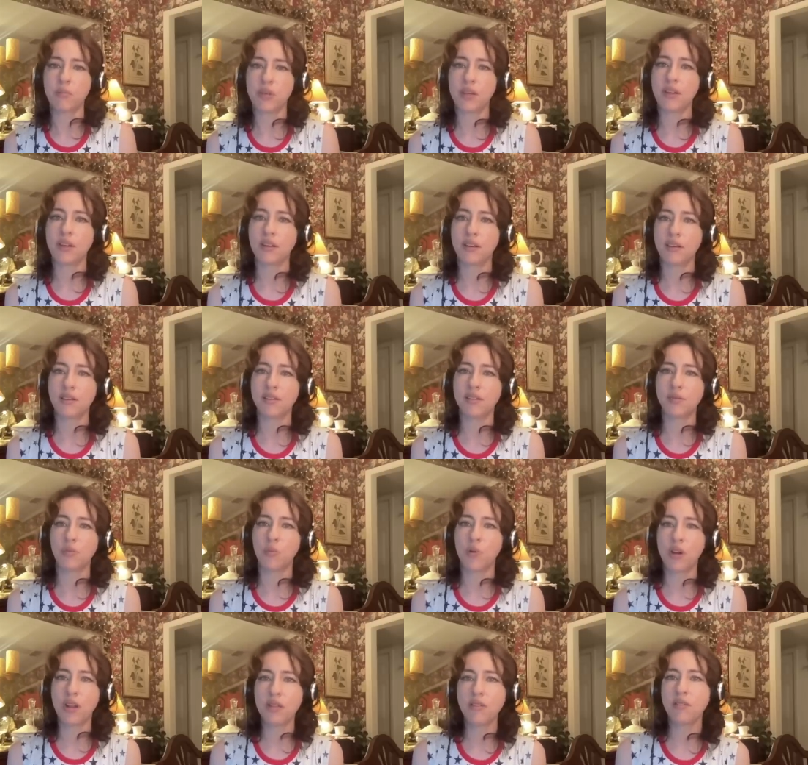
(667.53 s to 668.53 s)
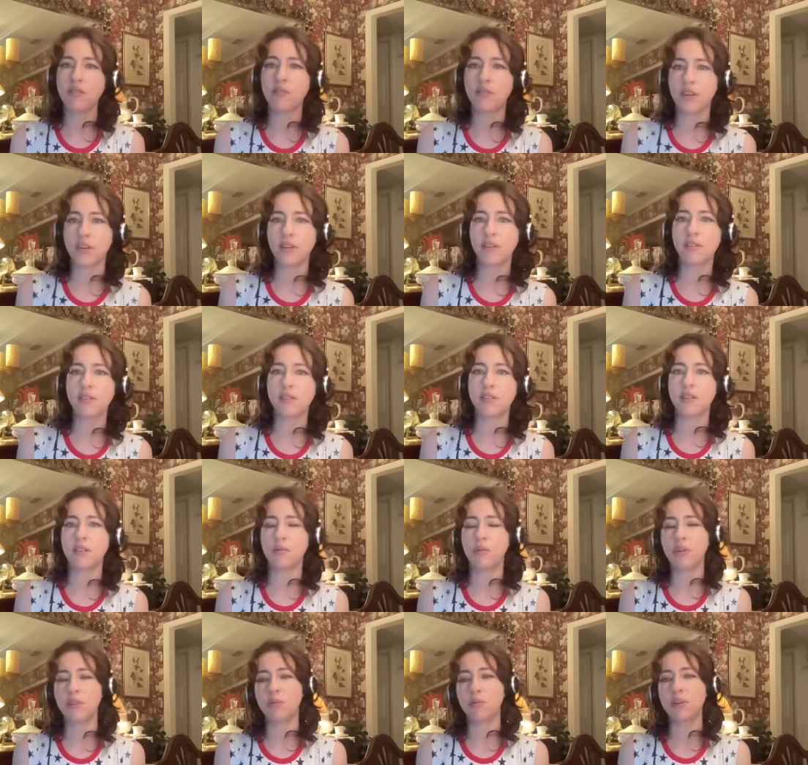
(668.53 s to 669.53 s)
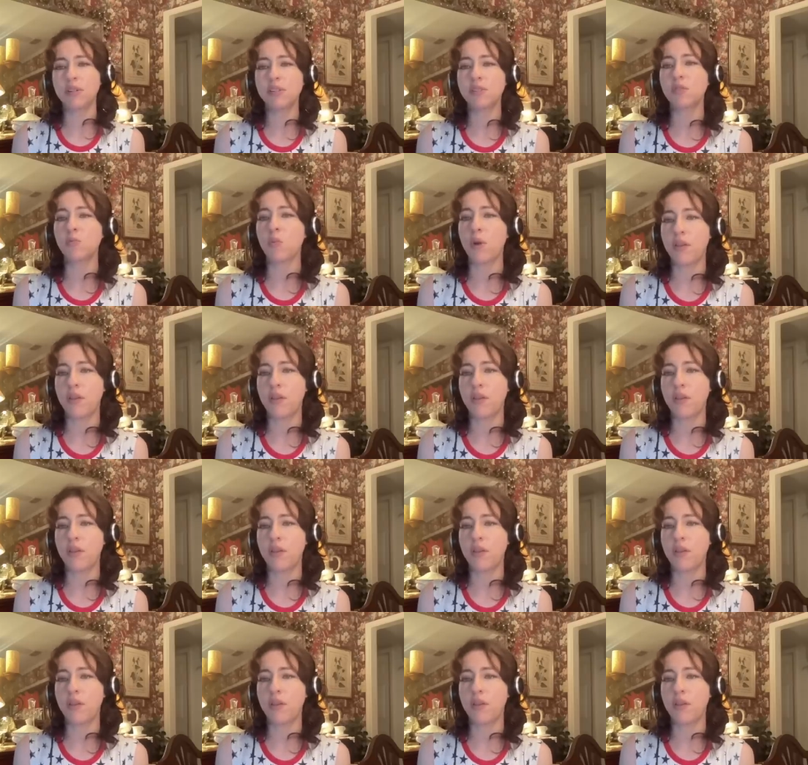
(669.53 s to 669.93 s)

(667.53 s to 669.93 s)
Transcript: because one of the things that one of the reasons